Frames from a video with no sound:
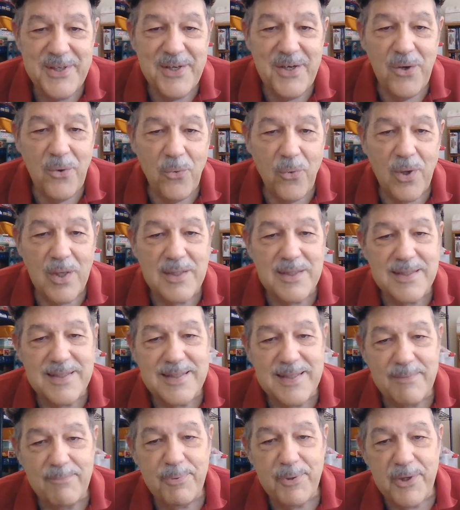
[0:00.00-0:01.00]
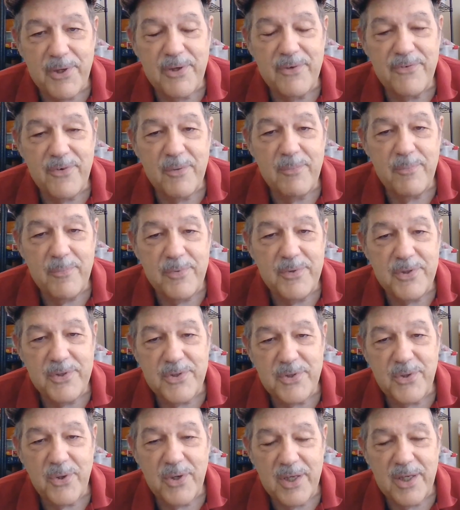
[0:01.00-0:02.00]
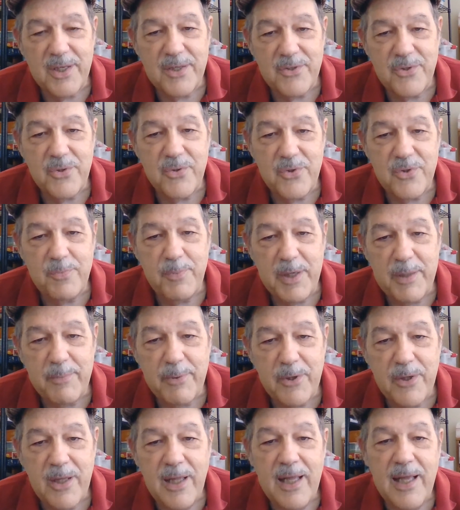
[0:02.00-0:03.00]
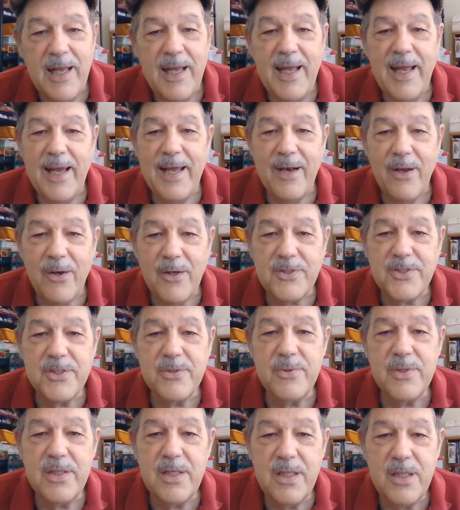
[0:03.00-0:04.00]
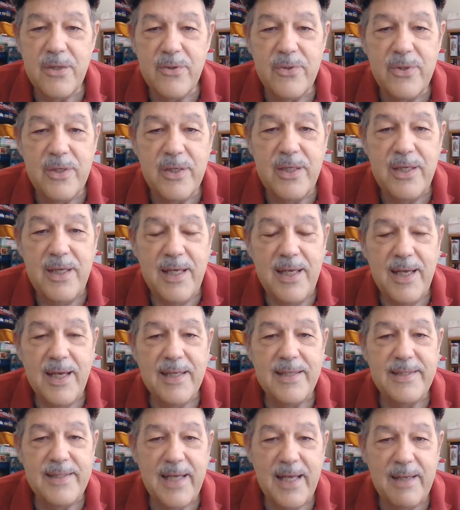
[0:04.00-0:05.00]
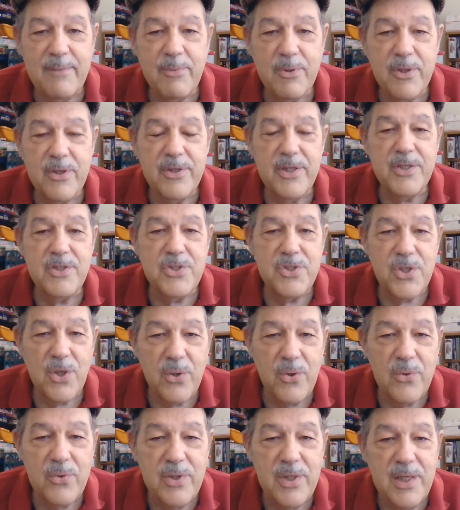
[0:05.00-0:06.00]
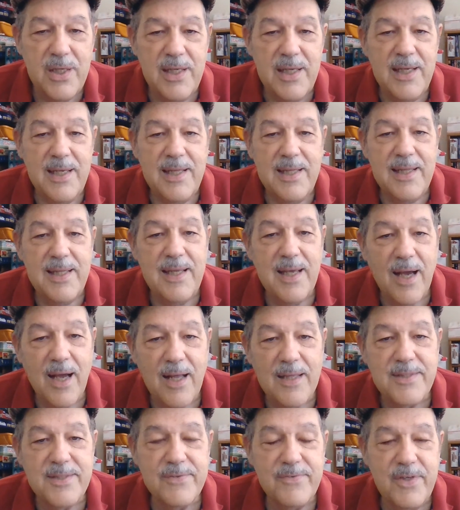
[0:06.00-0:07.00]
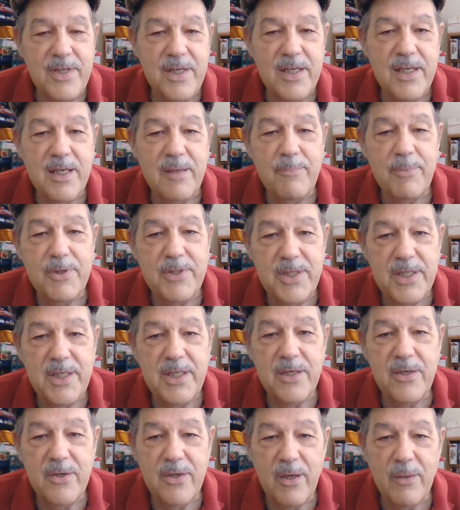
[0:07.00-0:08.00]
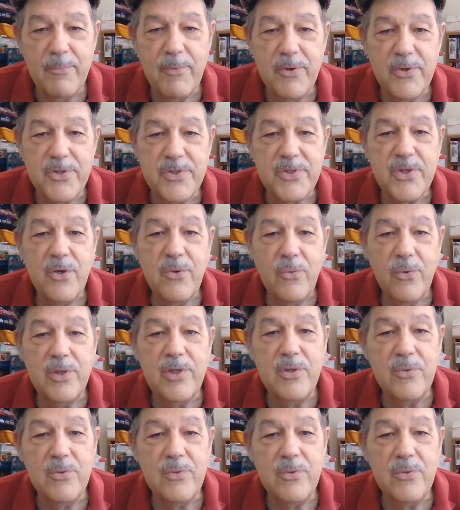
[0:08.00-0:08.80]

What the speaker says: one simpler to sort of introduce people, and also included a table that showed the odds of getting particular numbers when you